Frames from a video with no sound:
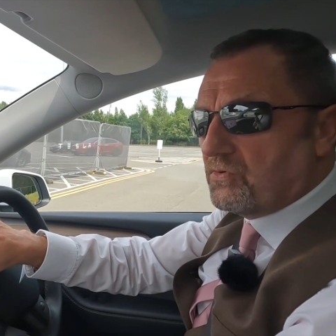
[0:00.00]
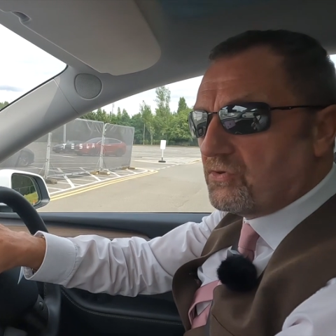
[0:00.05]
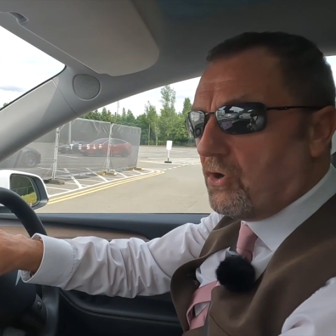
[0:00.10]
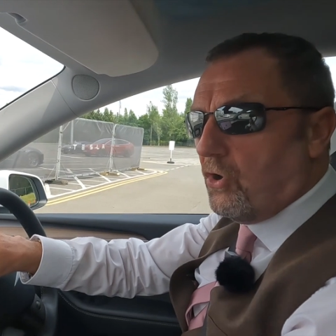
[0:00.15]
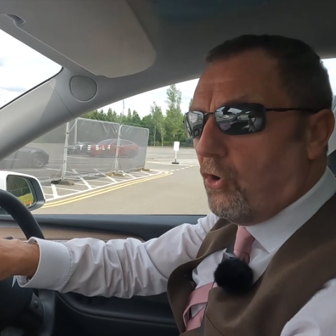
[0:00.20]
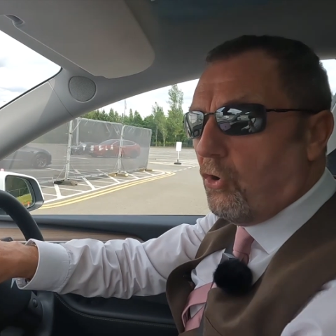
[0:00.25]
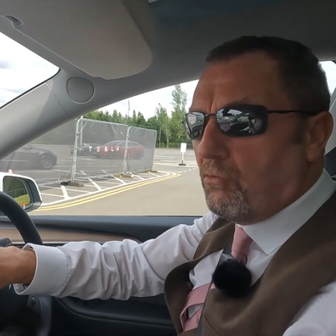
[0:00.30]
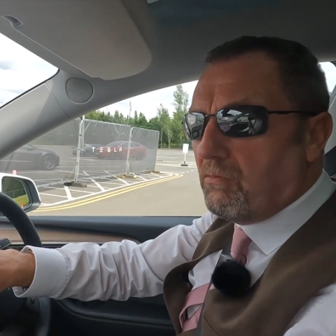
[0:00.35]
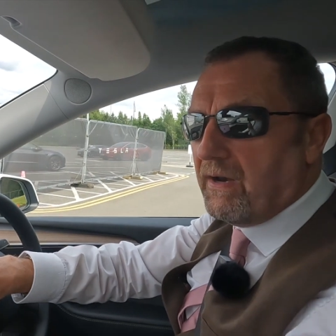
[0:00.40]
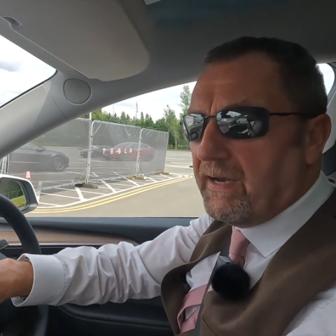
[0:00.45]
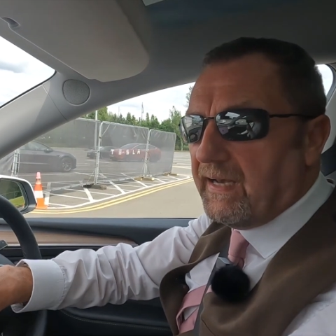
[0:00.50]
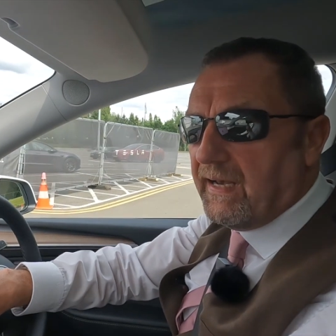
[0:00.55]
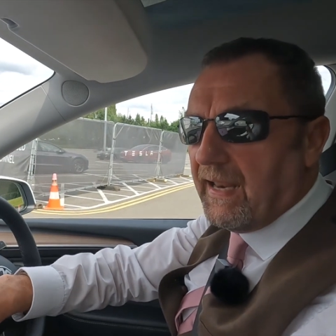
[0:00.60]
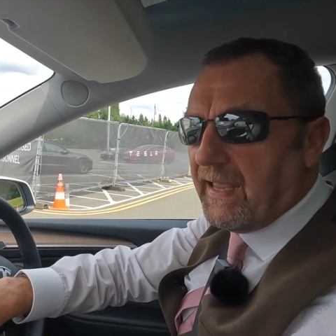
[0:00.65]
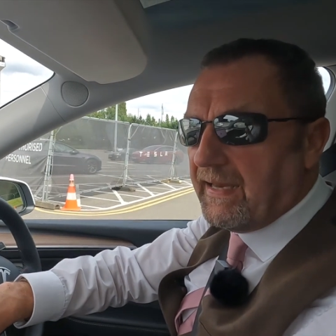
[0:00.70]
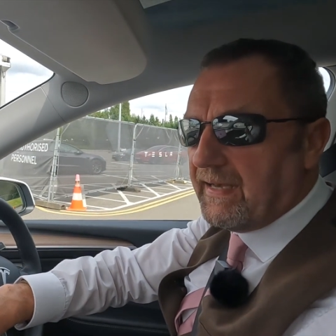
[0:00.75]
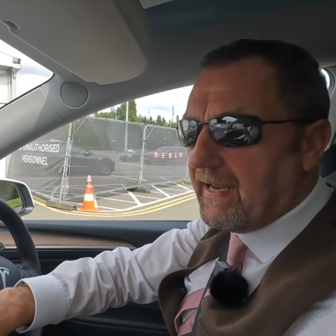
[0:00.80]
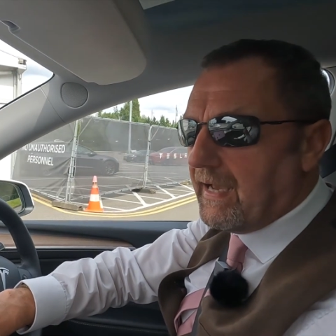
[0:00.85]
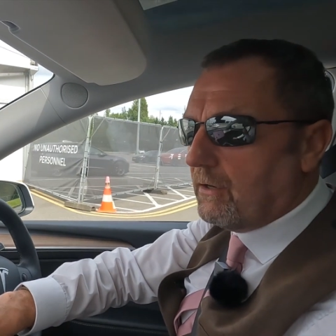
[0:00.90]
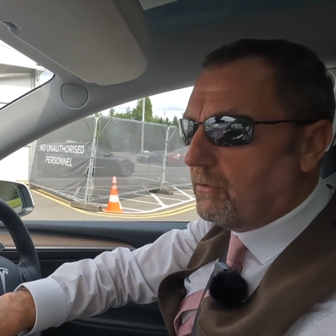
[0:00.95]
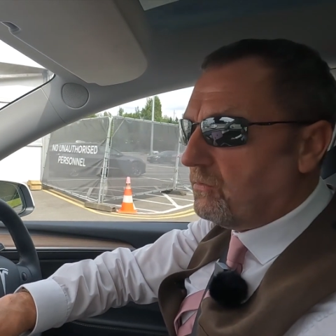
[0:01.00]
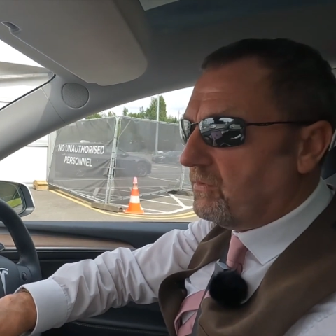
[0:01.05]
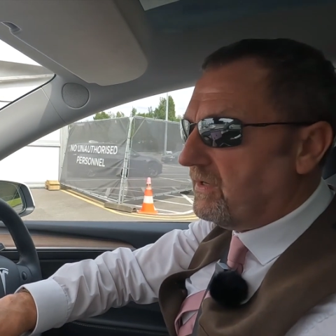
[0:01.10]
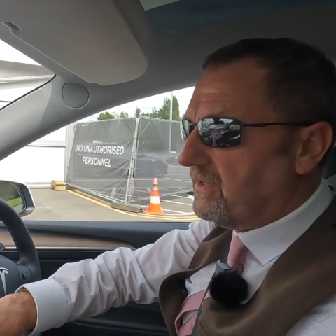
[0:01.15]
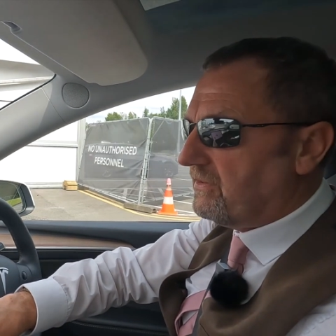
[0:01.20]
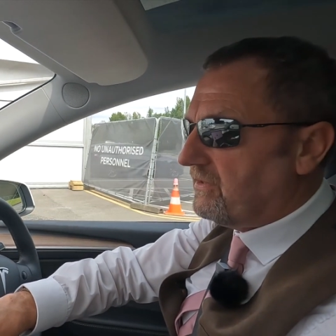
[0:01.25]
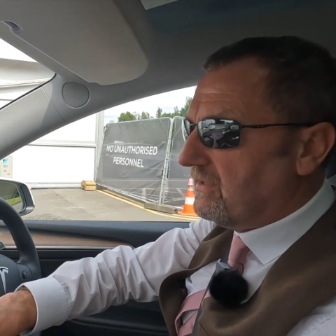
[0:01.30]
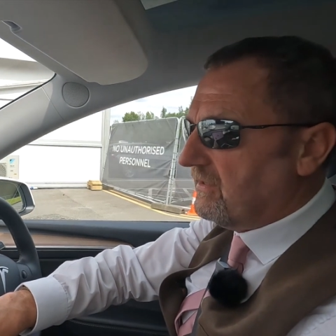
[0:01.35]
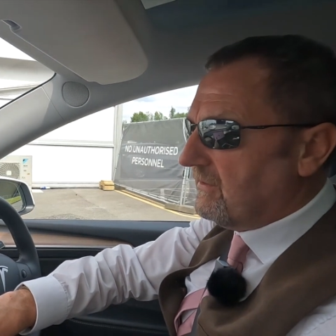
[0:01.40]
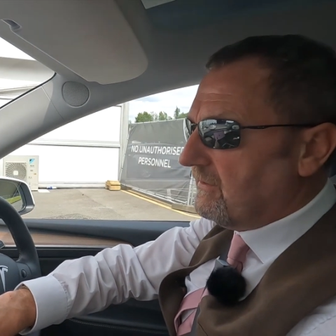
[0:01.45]
already laid out
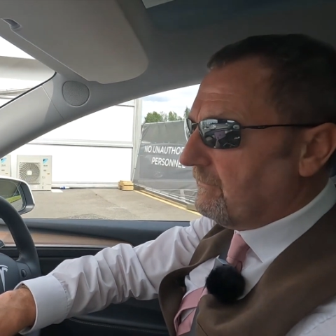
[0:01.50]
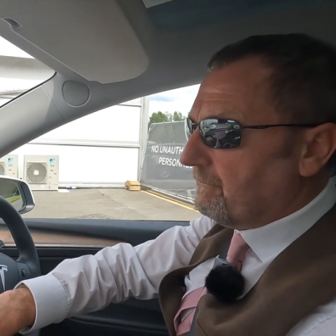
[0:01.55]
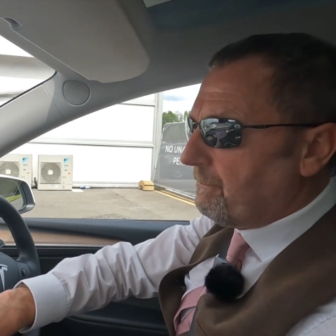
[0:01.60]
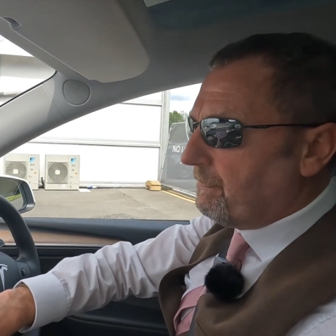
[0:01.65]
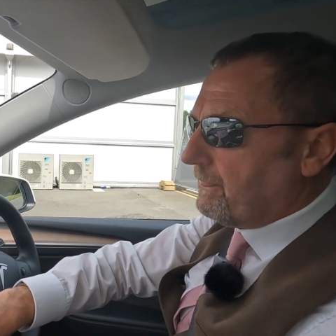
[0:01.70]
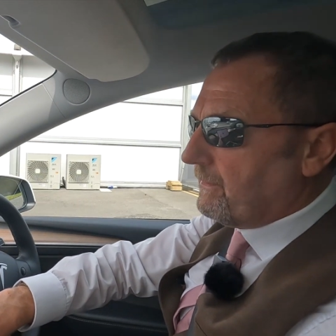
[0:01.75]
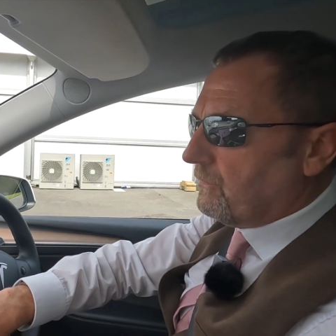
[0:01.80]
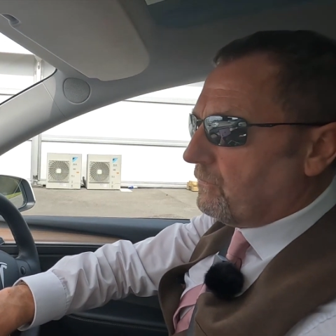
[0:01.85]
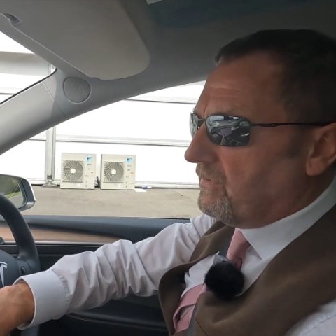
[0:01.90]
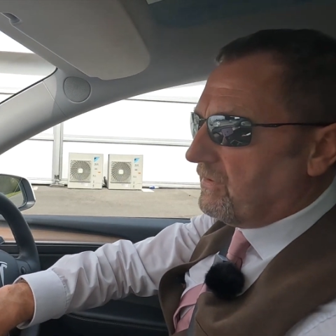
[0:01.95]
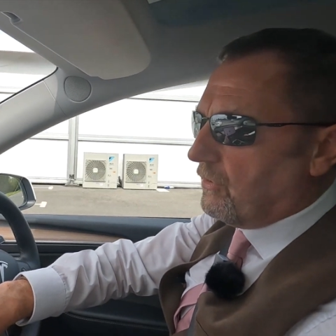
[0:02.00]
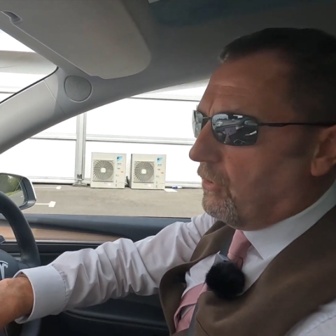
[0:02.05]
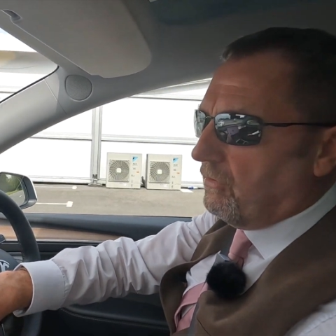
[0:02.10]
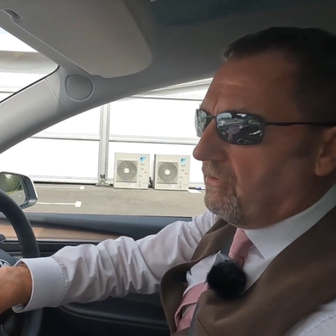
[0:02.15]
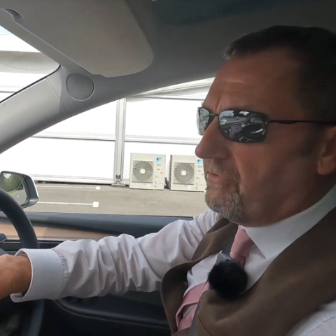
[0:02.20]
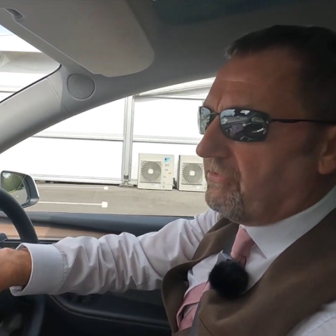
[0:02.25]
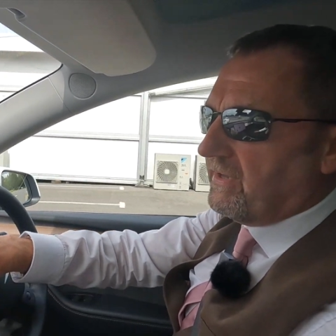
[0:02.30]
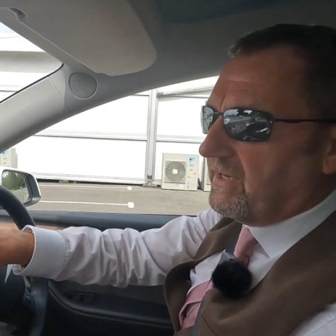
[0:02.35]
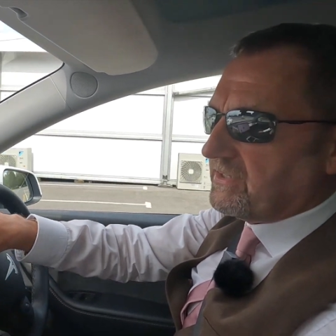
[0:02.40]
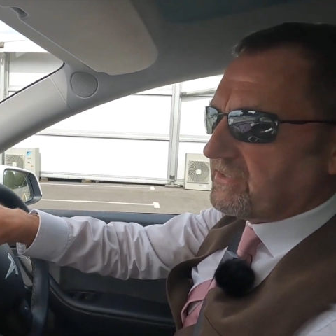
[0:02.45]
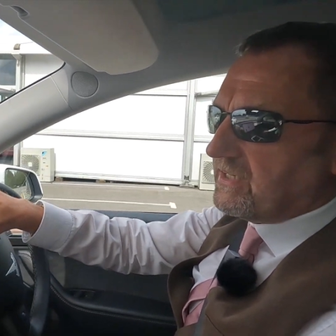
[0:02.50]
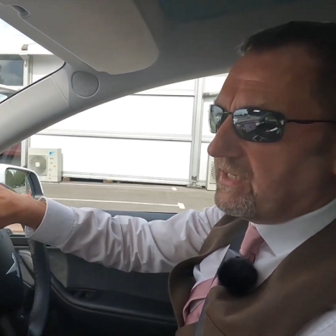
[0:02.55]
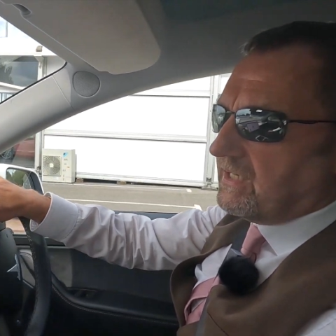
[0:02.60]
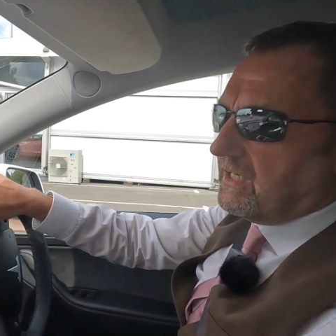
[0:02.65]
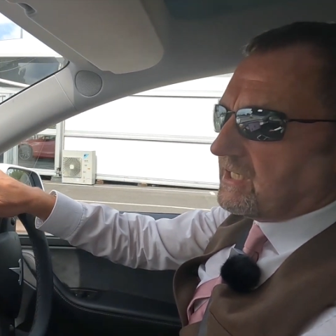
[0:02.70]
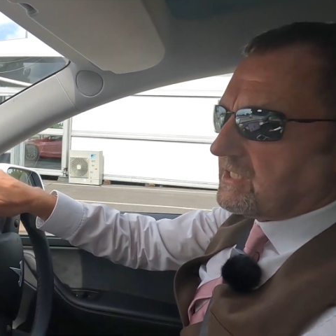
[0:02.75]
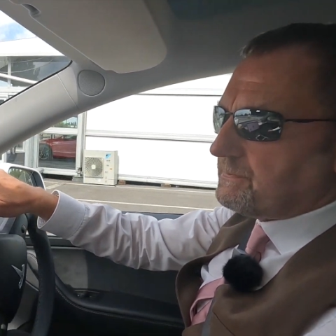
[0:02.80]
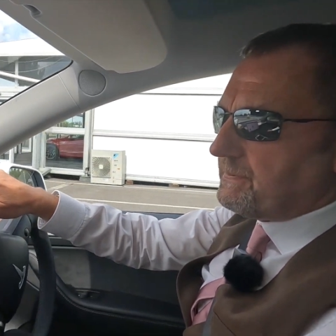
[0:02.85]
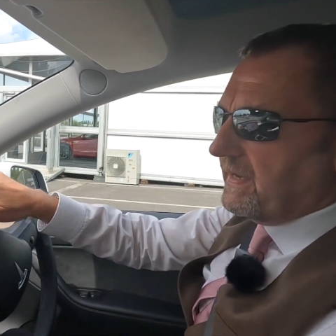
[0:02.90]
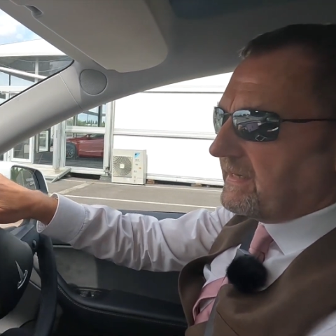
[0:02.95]
with all the things that you'd
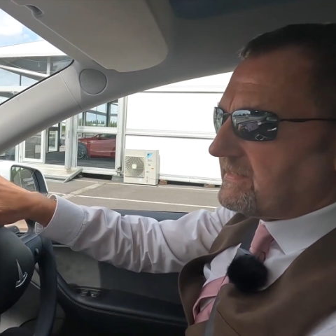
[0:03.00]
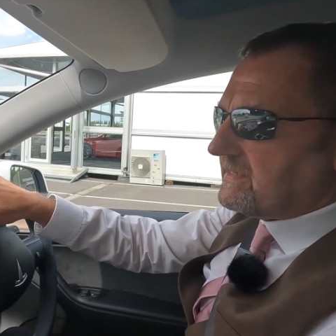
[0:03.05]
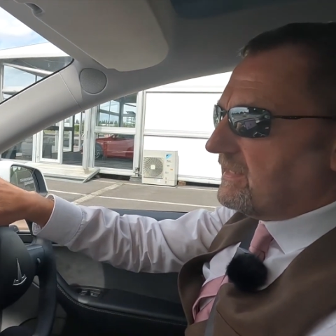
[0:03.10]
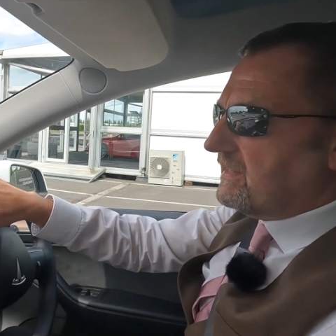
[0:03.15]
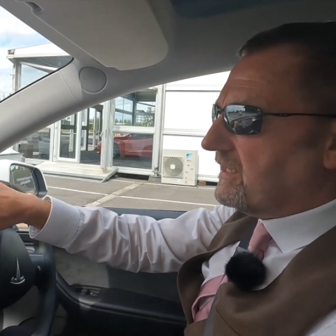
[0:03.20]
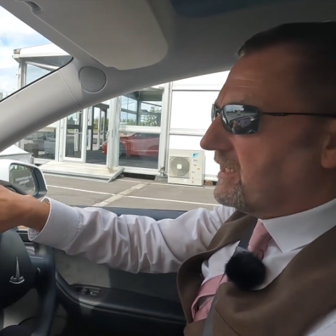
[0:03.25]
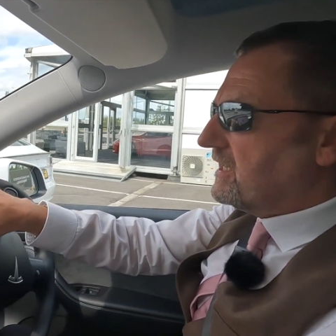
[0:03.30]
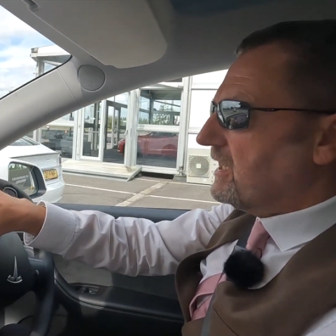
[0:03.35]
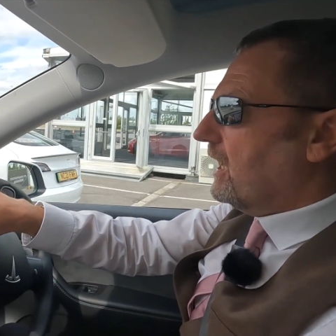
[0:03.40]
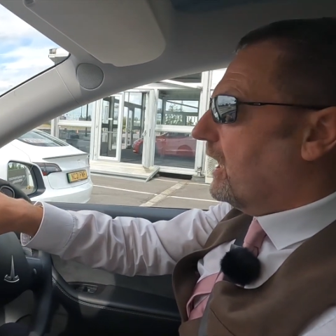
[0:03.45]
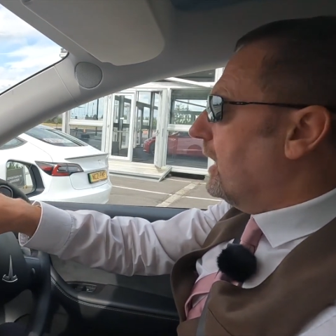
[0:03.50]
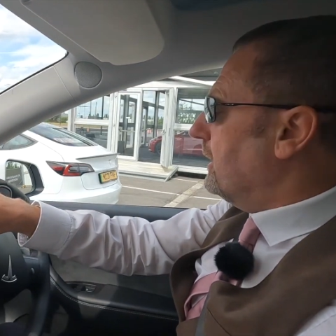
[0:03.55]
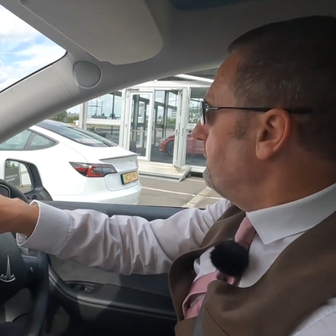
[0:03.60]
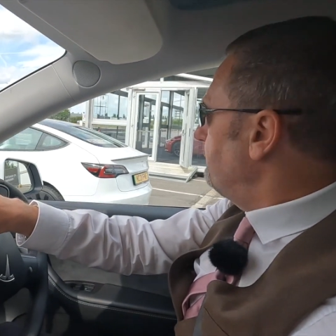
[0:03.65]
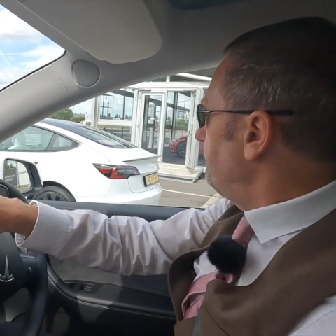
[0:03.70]
expect in the car.